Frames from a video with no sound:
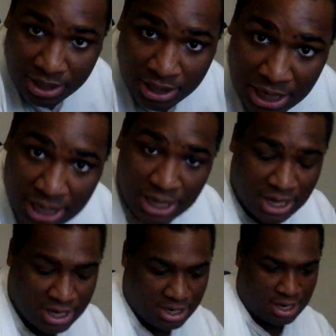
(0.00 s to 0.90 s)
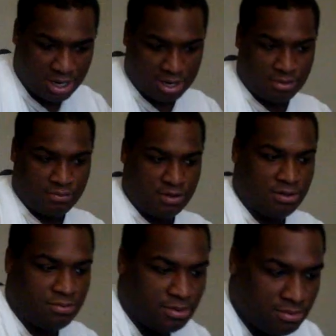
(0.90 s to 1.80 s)
He, and I
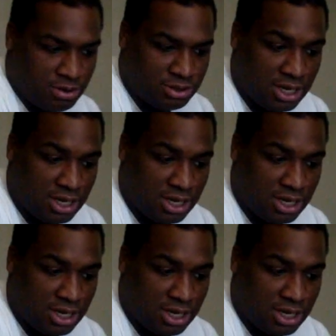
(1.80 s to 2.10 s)
agree with most,